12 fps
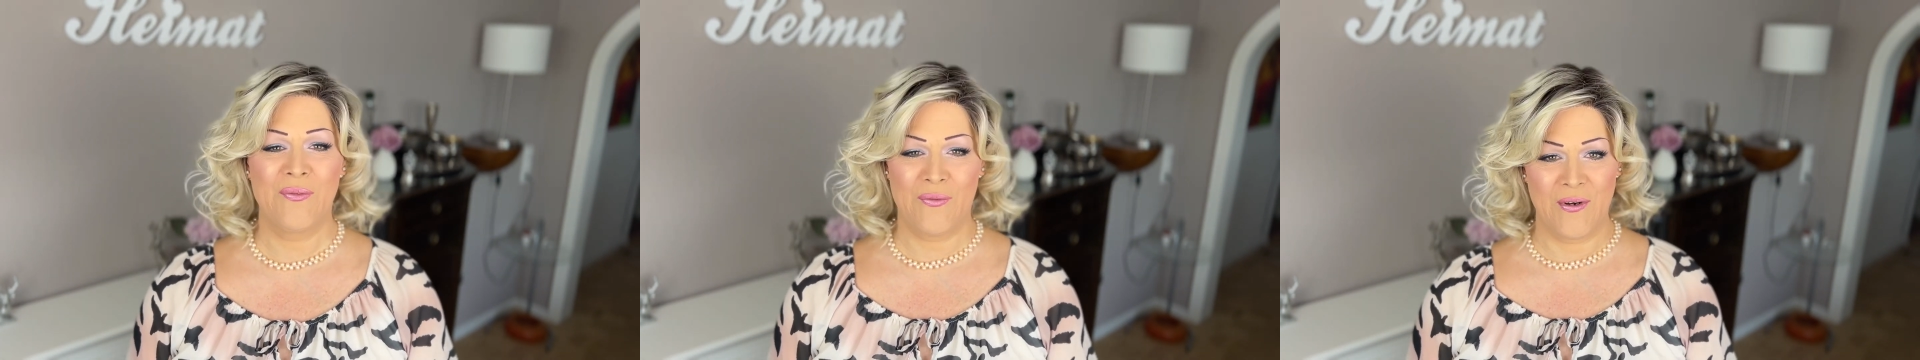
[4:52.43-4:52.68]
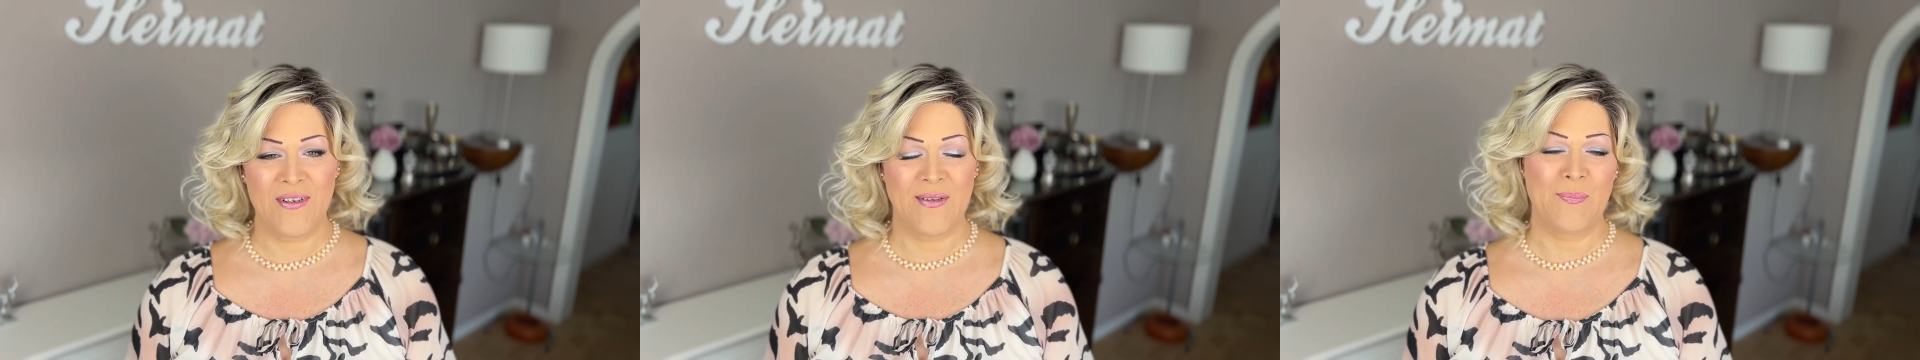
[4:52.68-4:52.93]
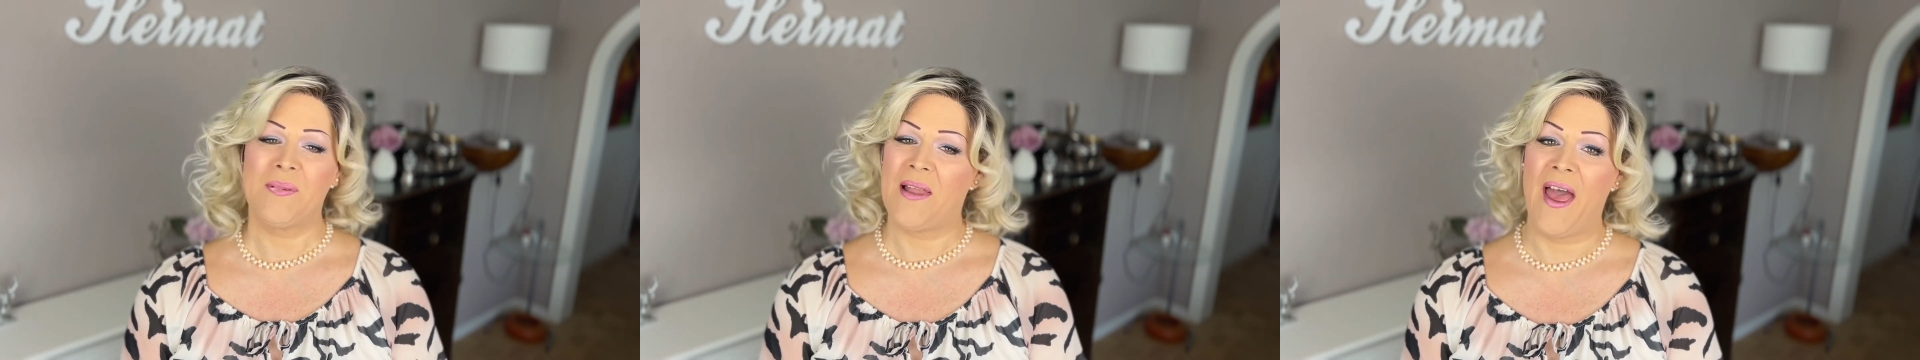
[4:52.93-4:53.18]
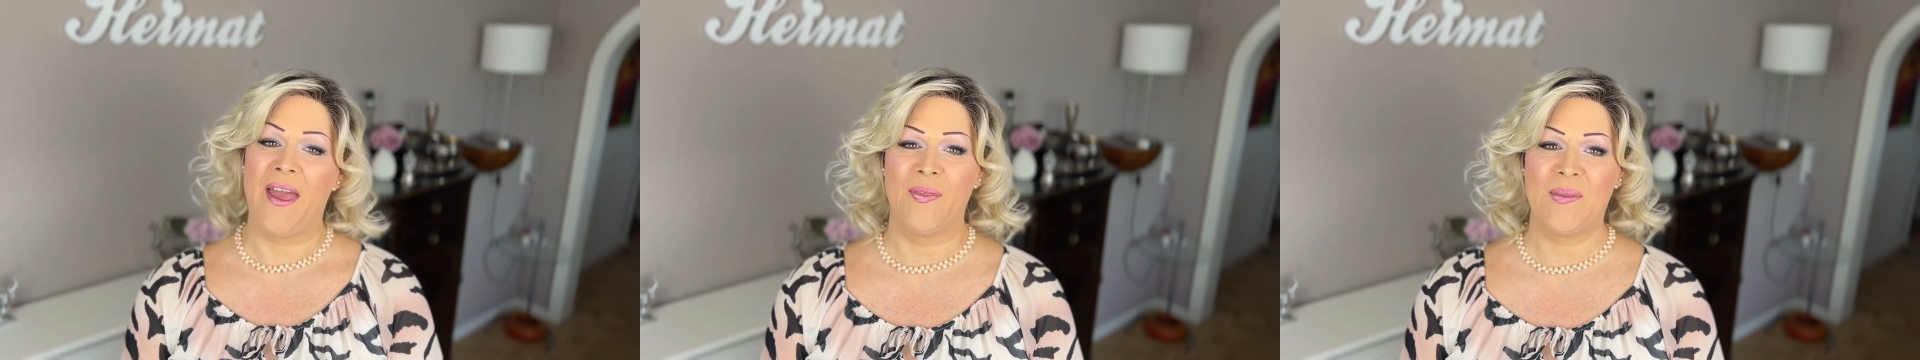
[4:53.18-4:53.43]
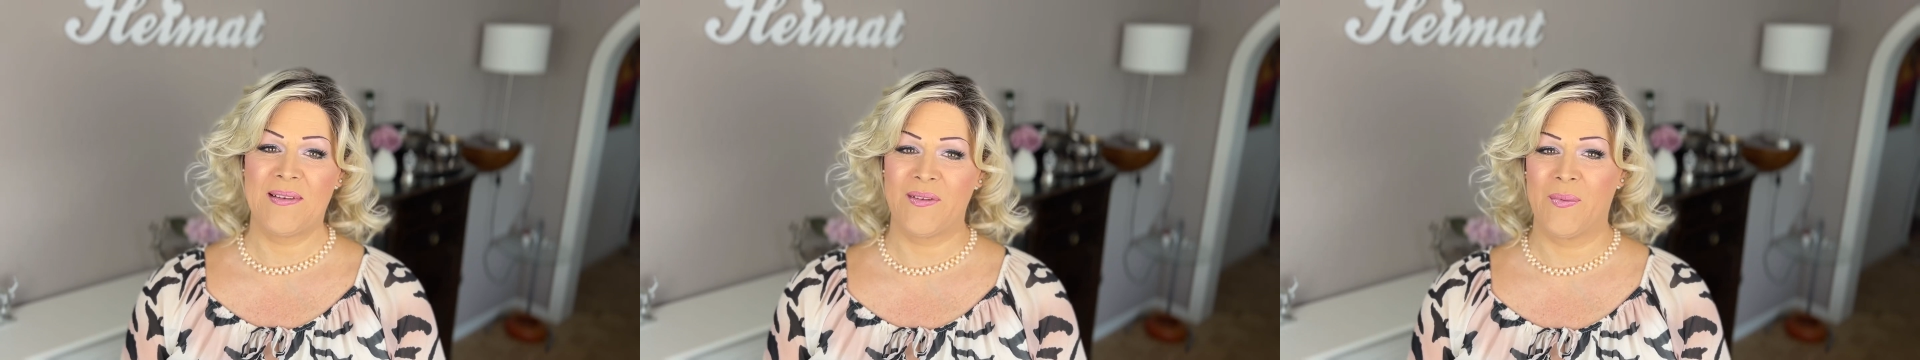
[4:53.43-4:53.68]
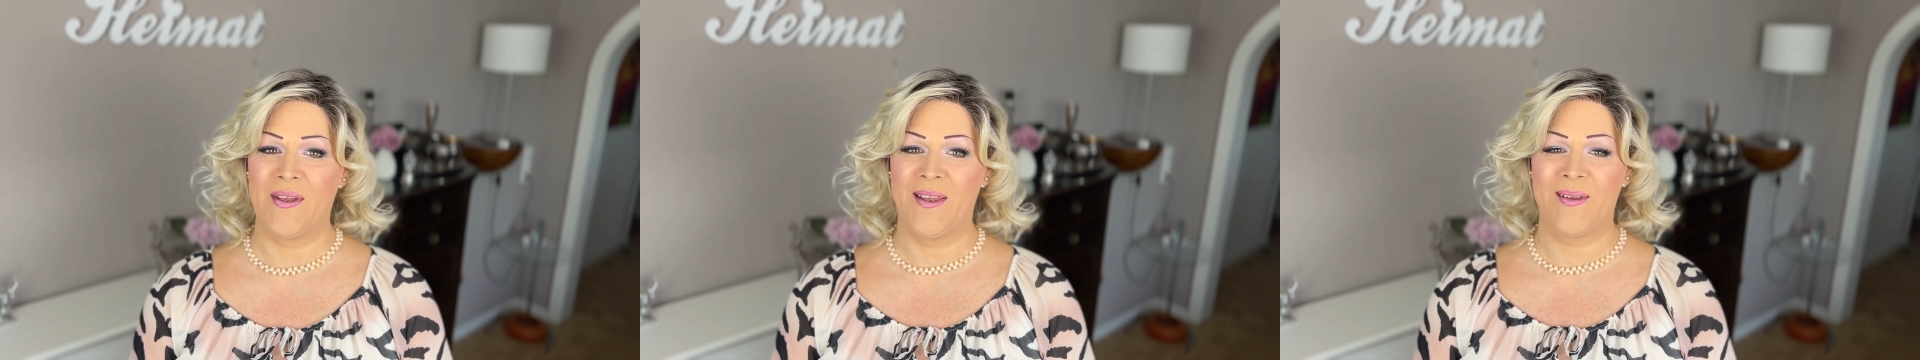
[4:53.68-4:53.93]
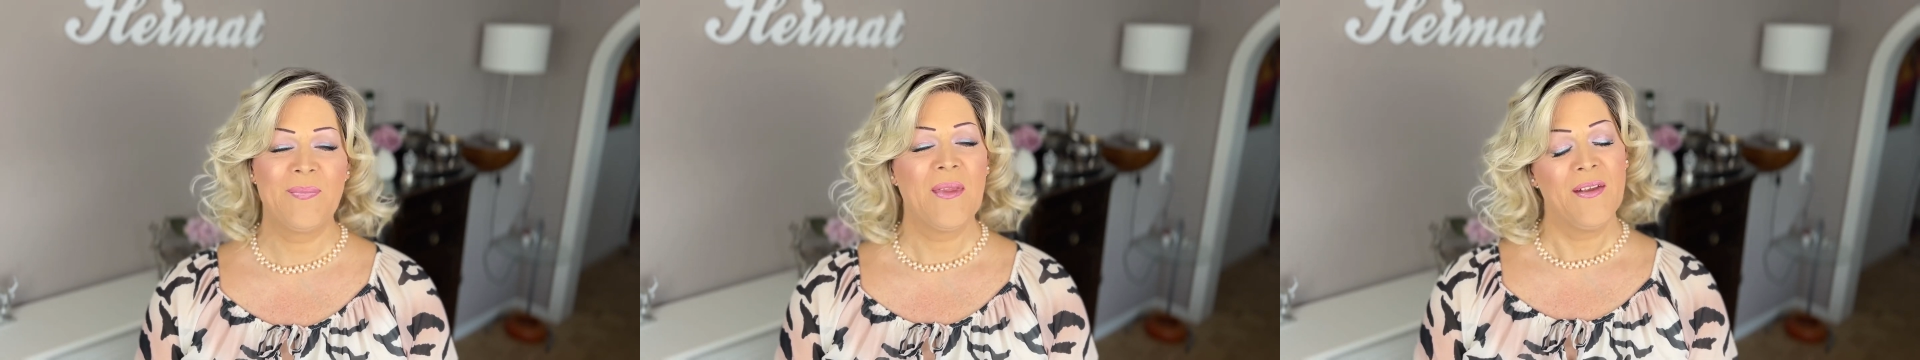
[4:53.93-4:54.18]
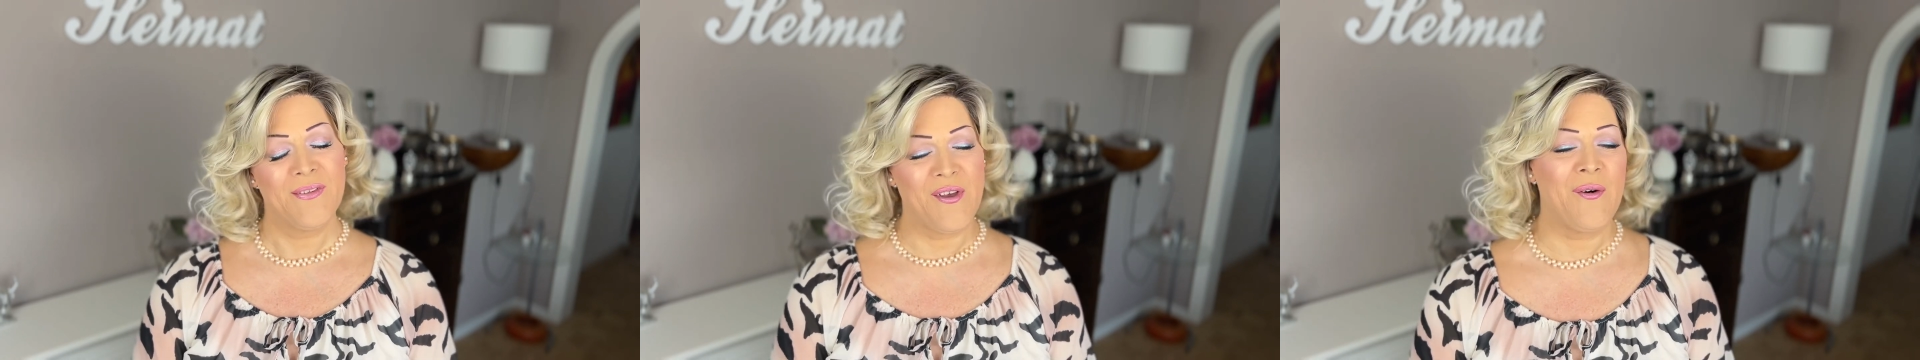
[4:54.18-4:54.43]
for supplying this wig
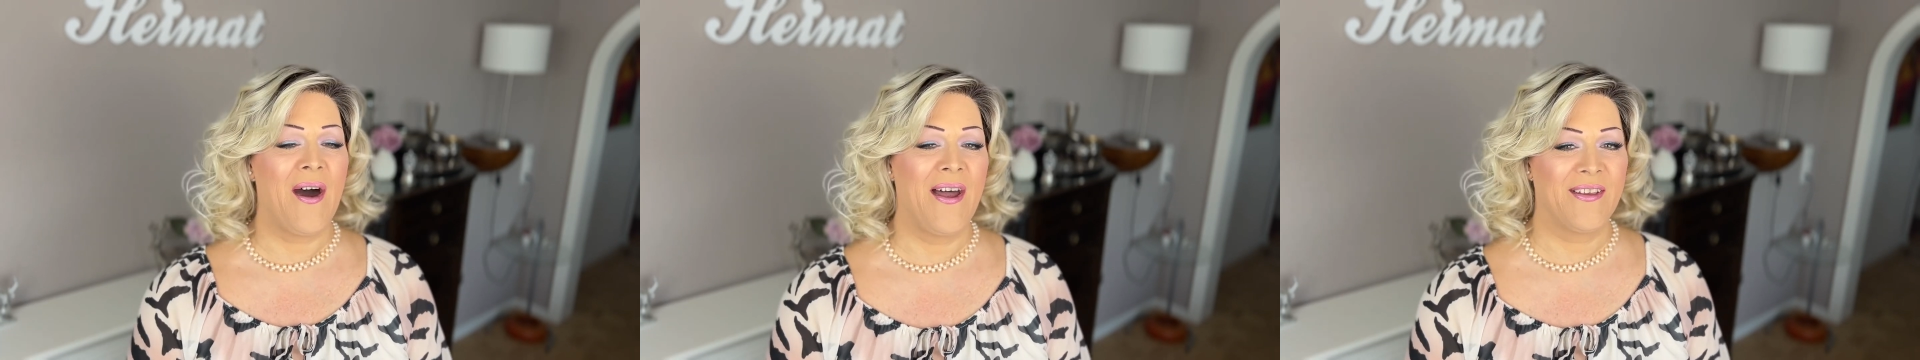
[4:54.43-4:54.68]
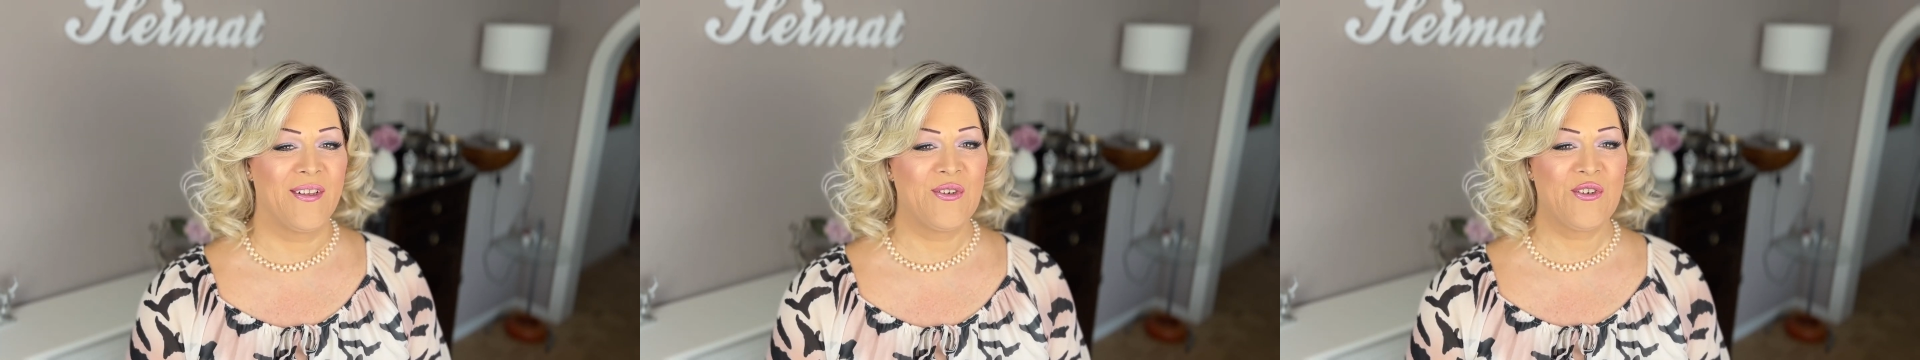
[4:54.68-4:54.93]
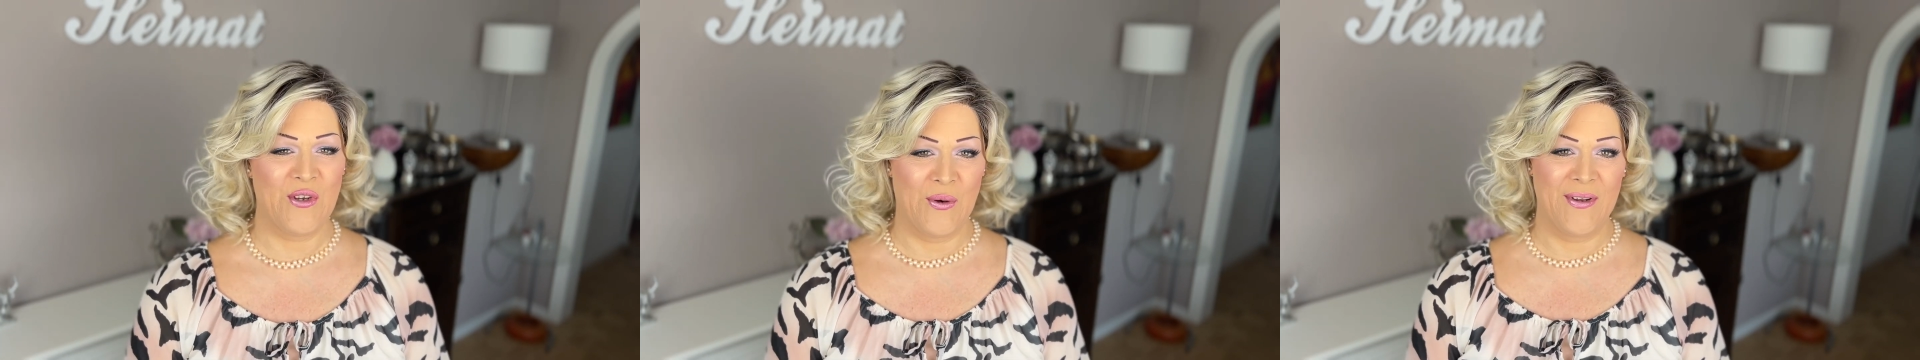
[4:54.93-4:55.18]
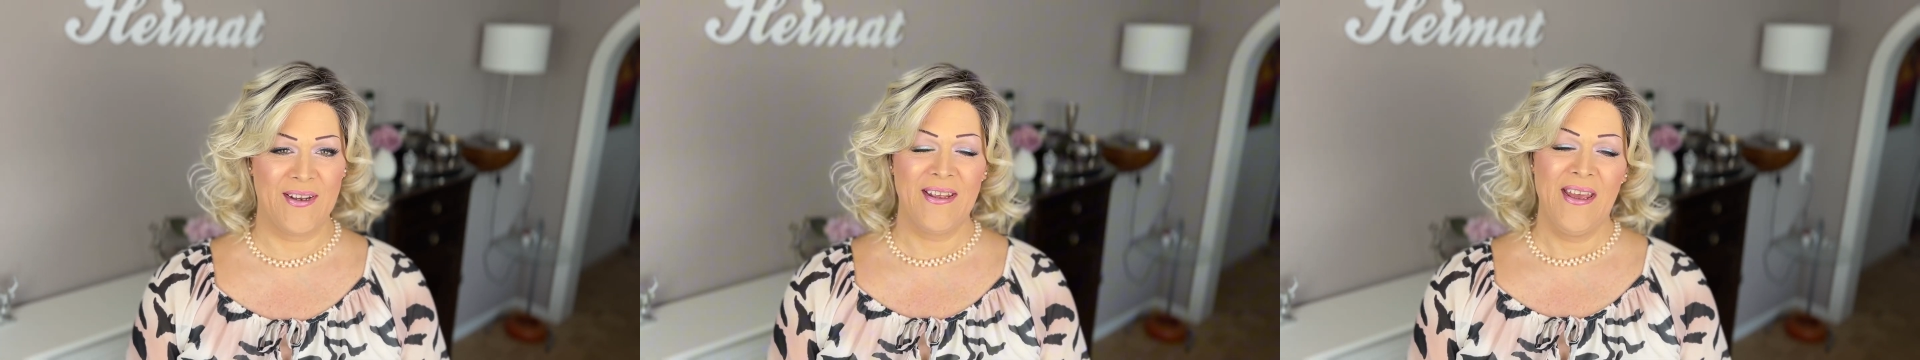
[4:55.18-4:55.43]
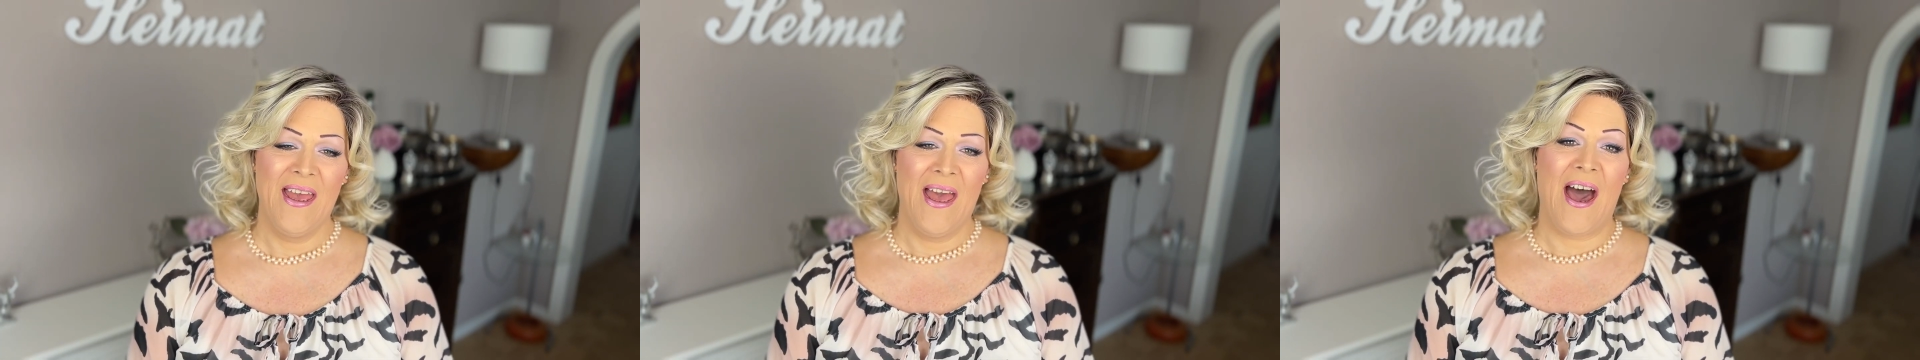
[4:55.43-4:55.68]
so I can show it.